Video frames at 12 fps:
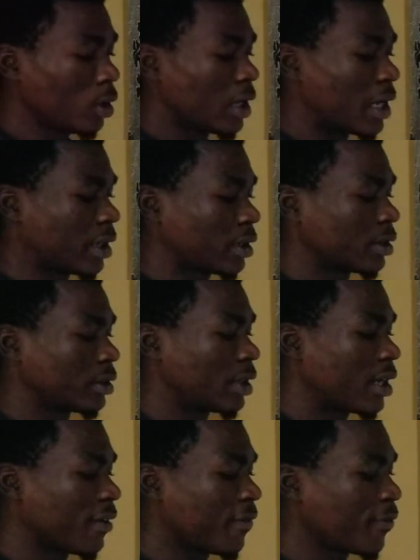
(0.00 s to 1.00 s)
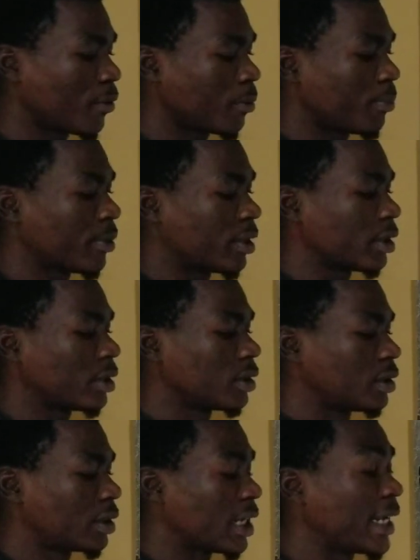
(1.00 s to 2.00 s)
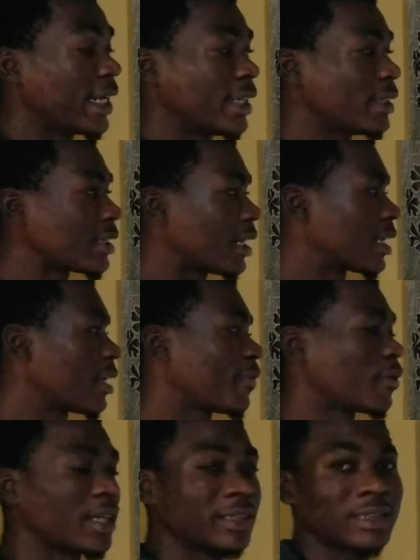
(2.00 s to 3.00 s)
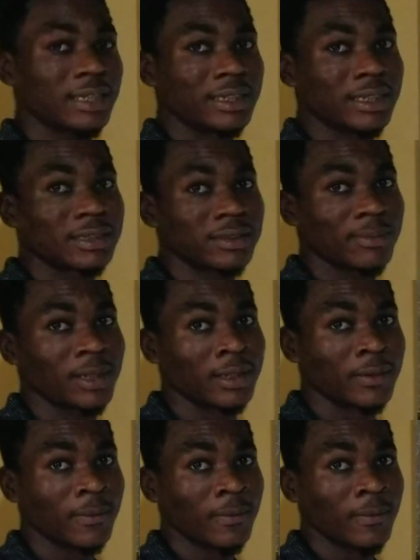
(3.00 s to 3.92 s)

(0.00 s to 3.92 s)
I gave for base 8, I gave for hexadecimal,